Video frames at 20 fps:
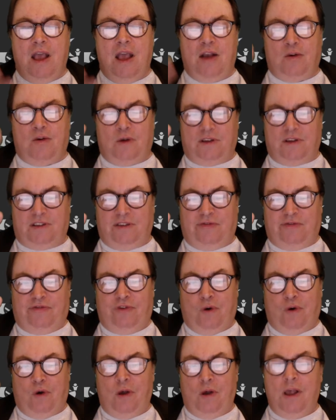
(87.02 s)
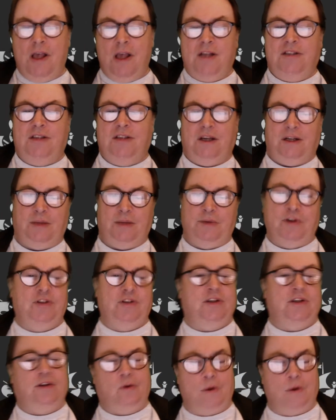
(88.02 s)
Question 4. Dynamo
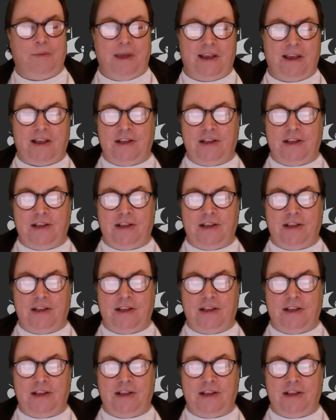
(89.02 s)
de Quebec